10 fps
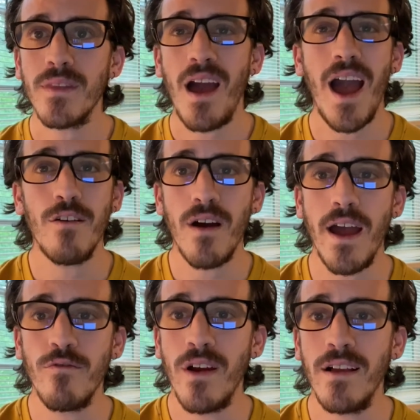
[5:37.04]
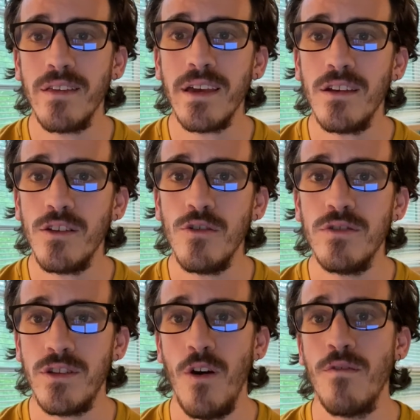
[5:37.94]
I rarely use
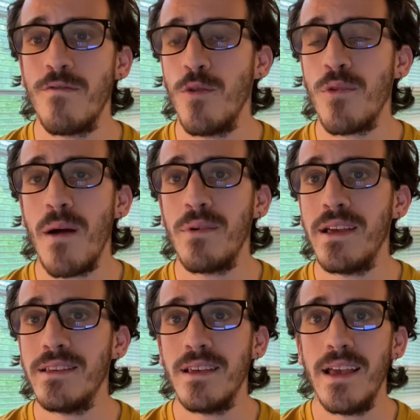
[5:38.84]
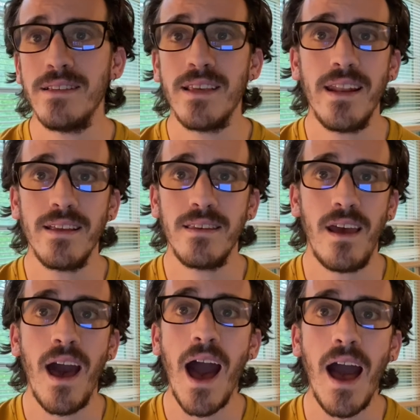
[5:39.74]
the overflow property and set it to
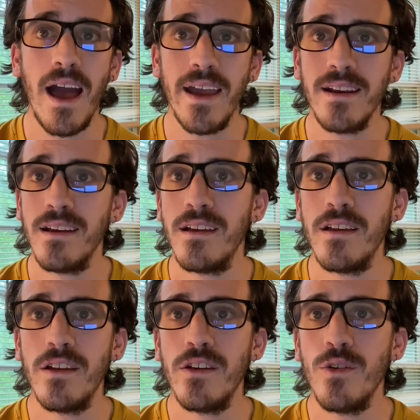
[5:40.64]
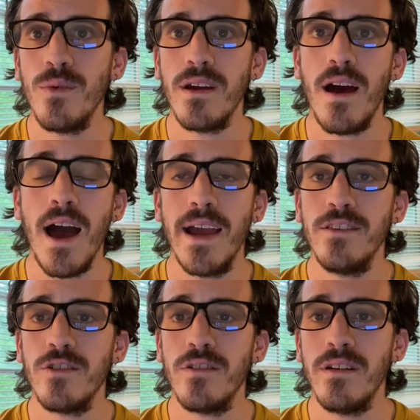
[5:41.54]
hide. You don't want to hide
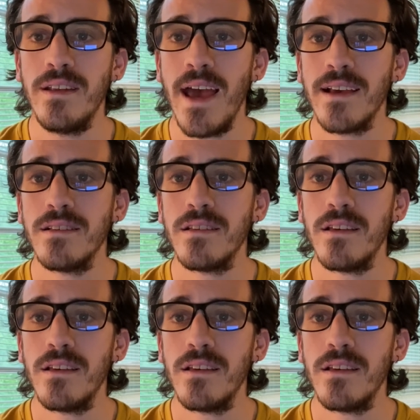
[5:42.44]
certain text.